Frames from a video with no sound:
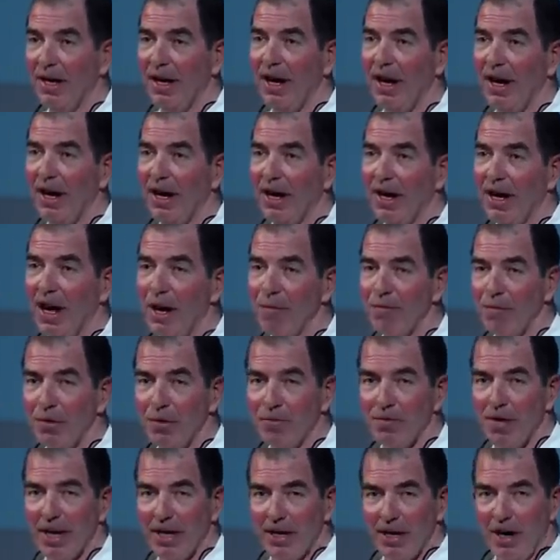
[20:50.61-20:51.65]
and I
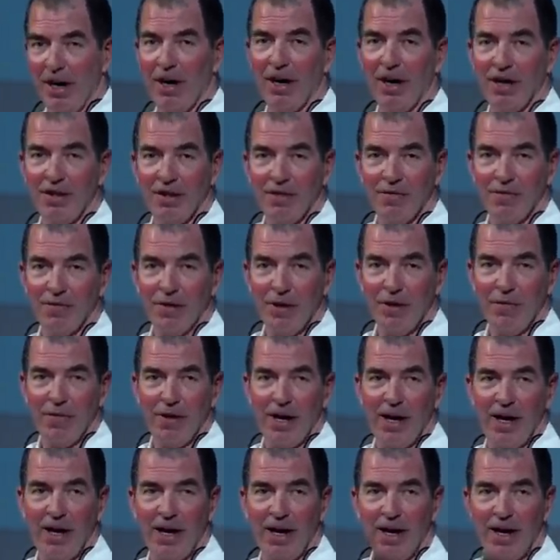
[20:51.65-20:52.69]
put my car on the
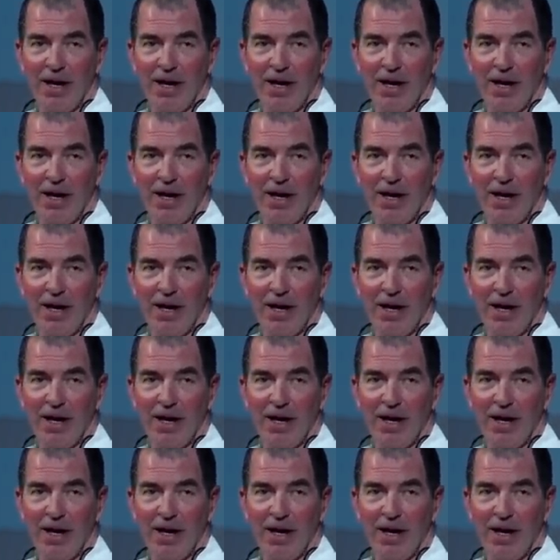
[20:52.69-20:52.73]
freeway,